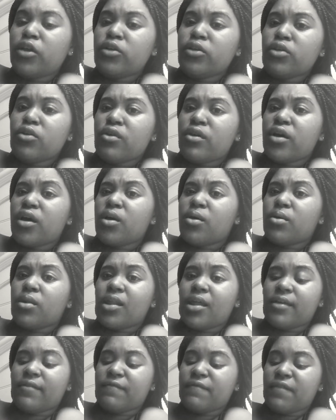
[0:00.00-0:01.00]
you know,
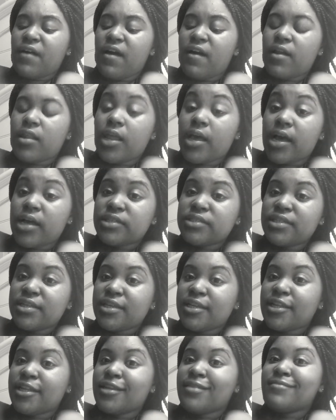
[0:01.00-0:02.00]
like five, like I
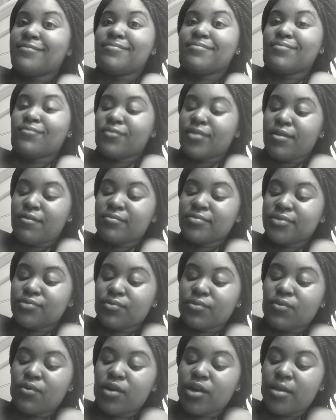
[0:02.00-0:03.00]
said, and when I
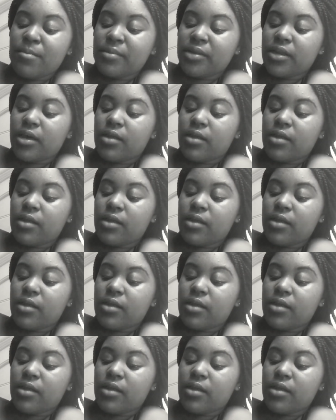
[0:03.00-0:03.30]
was recording at